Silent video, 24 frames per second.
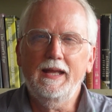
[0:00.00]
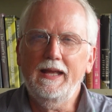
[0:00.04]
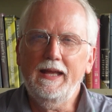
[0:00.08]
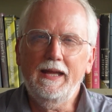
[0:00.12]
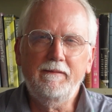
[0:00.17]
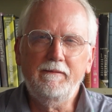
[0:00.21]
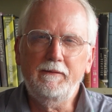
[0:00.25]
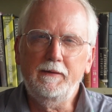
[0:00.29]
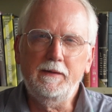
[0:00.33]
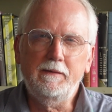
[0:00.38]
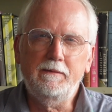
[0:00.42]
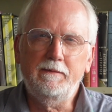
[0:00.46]

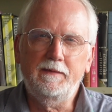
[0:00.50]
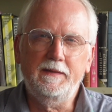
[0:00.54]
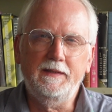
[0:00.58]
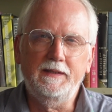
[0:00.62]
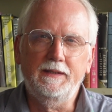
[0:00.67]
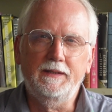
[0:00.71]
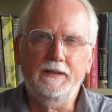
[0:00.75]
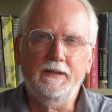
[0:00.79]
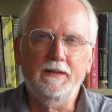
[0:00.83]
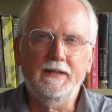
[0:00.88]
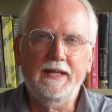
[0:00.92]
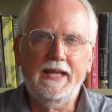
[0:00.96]
Every
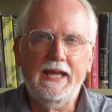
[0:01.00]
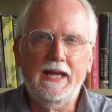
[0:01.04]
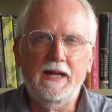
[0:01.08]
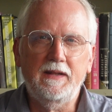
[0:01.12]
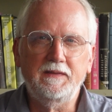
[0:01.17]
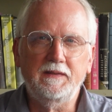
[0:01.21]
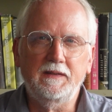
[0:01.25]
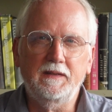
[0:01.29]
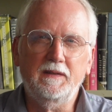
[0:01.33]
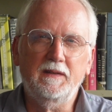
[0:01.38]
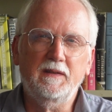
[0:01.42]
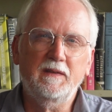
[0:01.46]
field
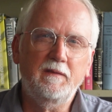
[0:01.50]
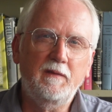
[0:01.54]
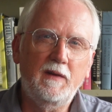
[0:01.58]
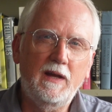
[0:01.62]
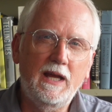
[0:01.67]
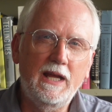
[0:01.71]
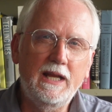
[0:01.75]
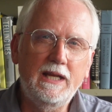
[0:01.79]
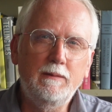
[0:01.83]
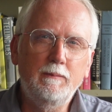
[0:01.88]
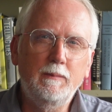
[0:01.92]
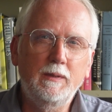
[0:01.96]
has its
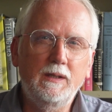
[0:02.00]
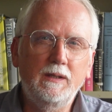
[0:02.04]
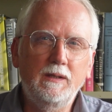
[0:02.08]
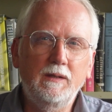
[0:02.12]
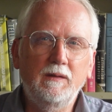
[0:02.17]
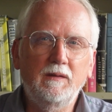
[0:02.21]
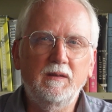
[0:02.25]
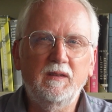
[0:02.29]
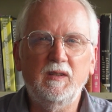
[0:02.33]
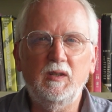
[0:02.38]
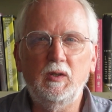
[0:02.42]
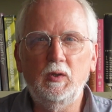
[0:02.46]

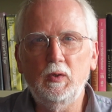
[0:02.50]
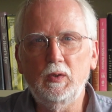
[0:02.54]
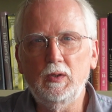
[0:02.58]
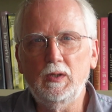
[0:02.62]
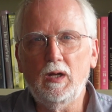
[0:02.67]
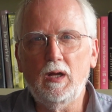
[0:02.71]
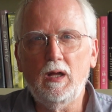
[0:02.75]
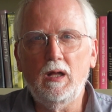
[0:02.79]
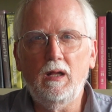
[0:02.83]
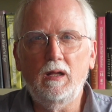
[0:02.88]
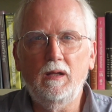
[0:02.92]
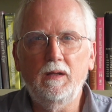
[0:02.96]
Feynmans,
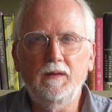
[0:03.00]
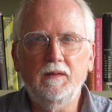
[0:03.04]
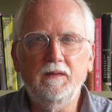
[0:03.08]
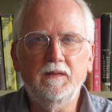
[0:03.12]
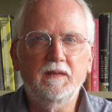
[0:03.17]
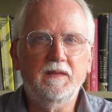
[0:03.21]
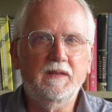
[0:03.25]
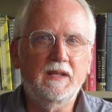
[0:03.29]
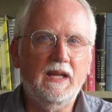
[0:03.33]
Goodalls,